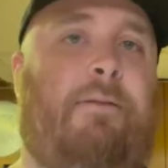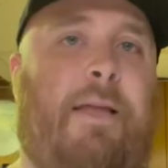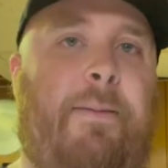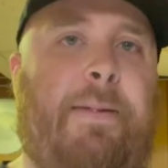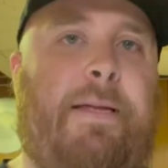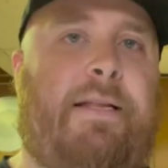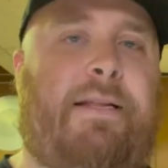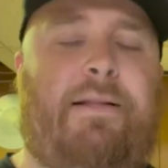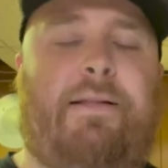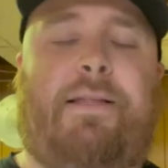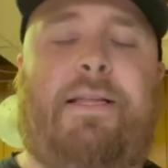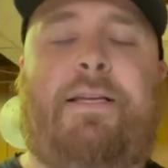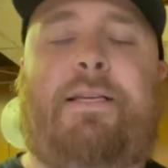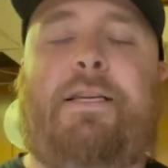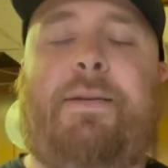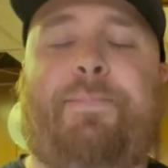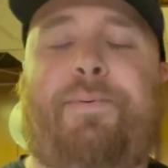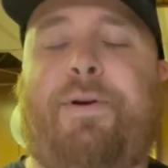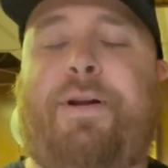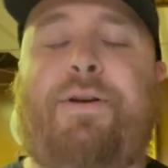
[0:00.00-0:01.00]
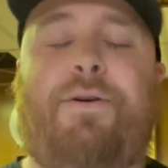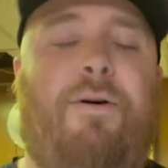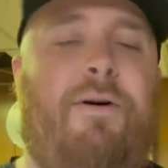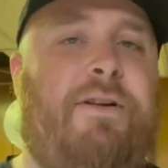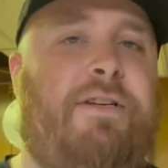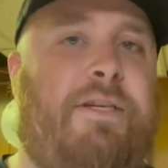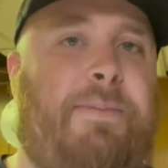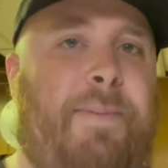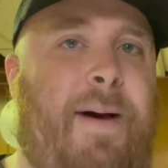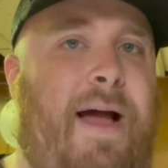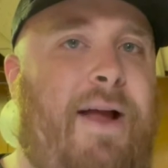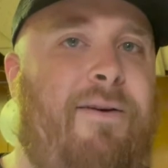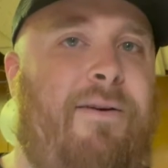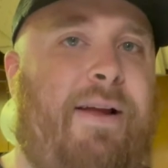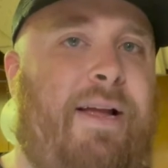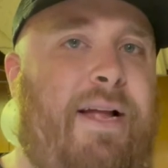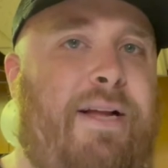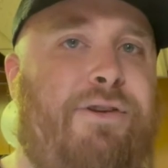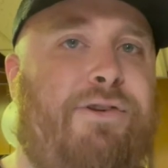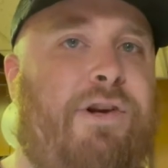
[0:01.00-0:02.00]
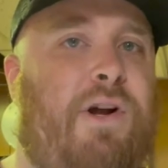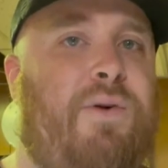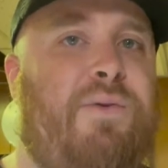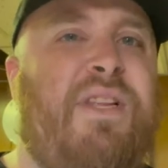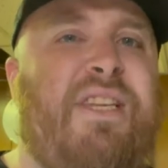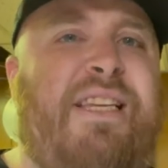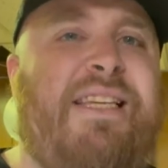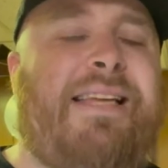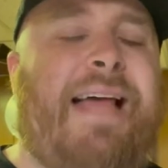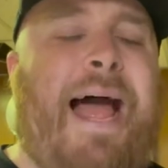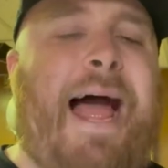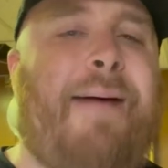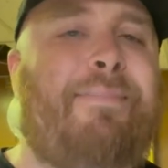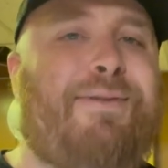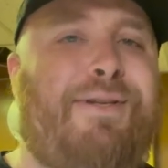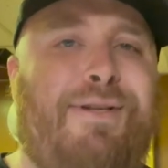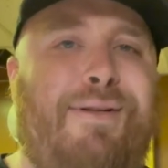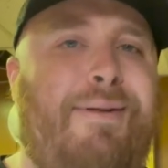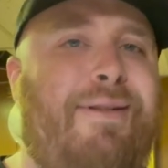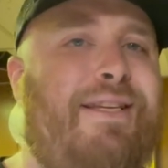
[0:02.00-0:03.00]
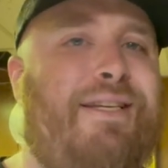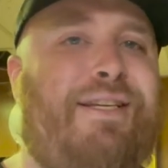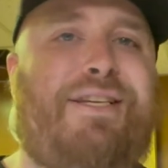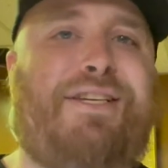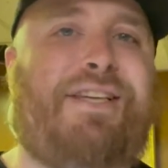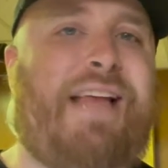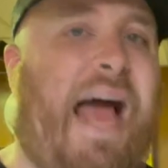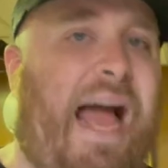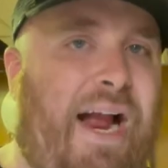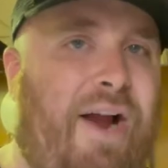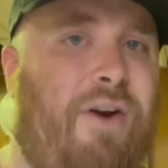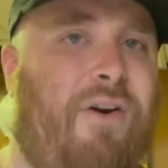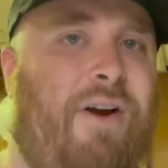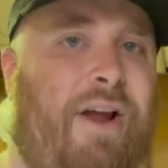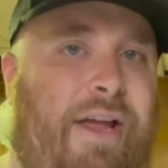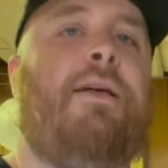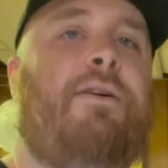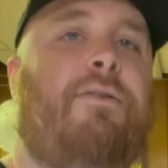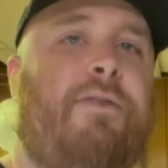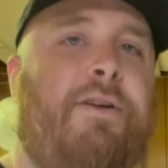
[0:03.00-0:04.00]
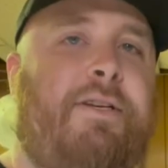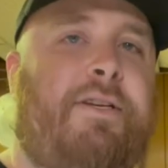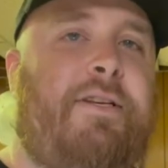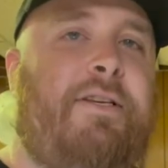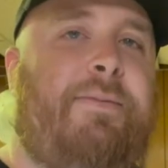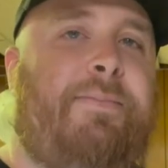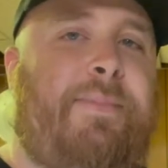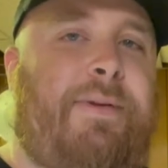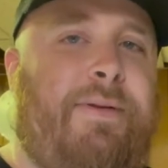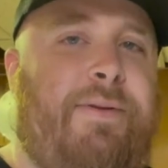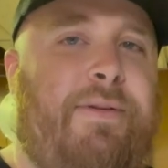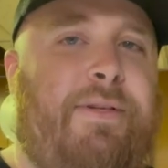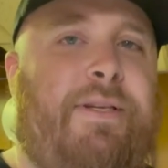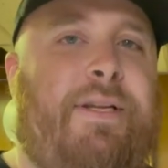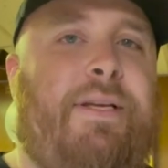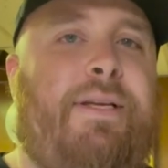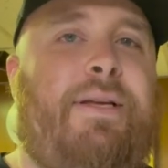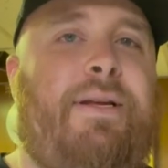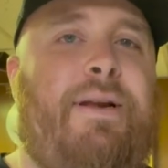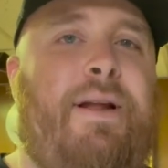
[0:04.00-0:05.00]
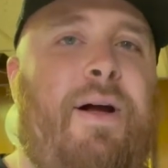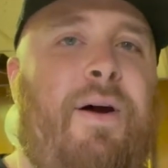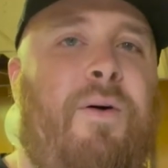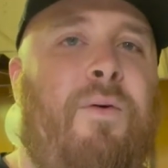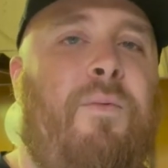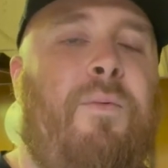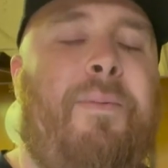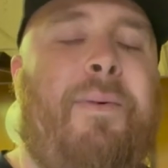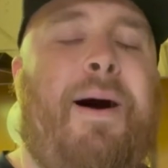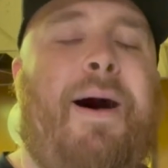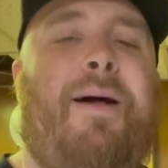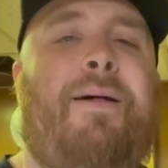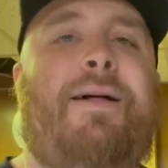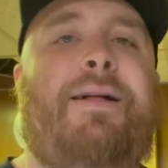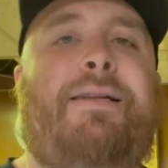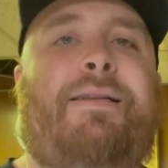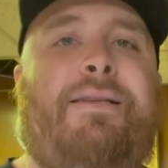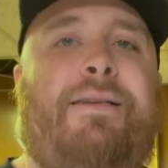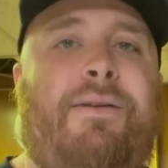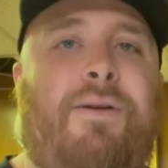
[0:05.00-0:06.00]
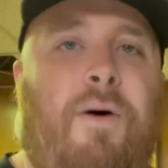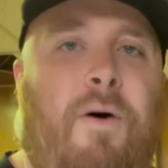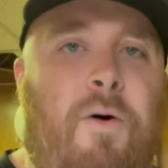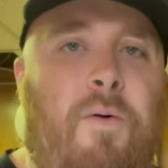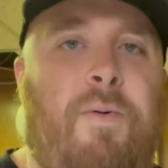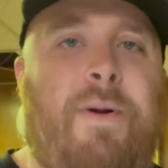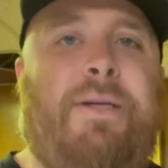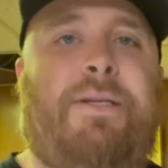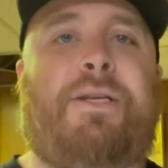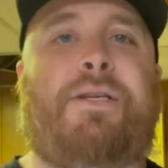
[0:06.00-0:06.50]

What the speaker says: I mean, this is a pretty awe-inspiring intro. This is absolutely staggering. Kristen's music, you know, while it's always a